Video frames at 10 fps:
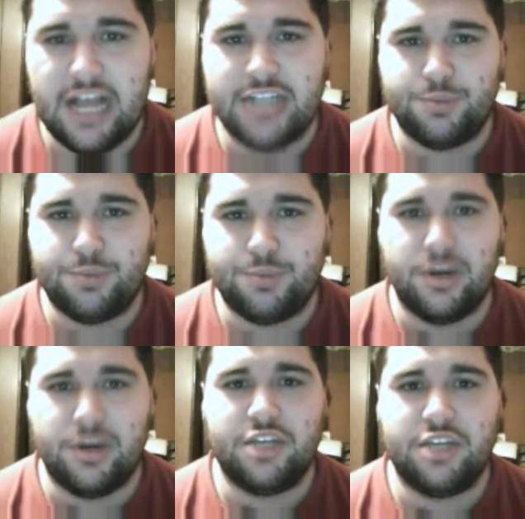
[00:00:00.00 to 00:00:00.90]
Clash
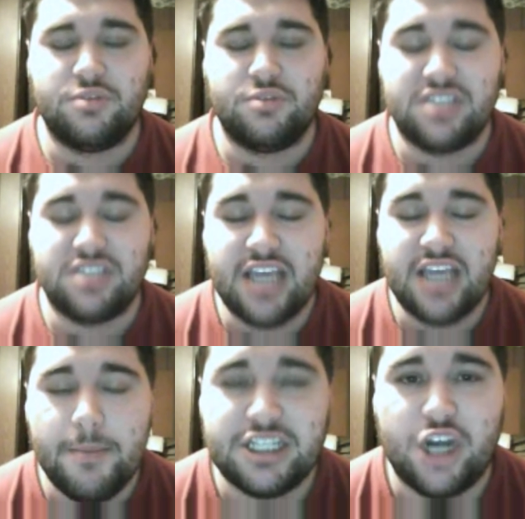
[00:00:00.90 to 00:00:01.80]
put on you and see how
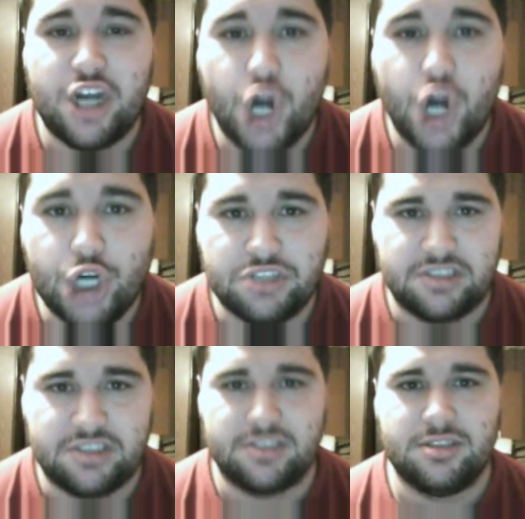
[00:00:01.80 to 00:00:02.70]
much it
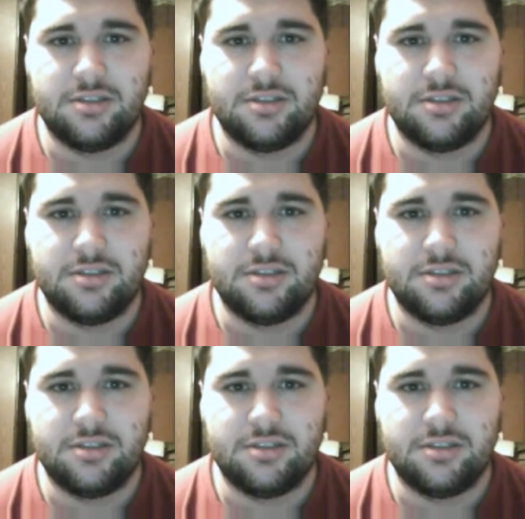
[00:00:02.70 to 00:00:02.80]
hurts.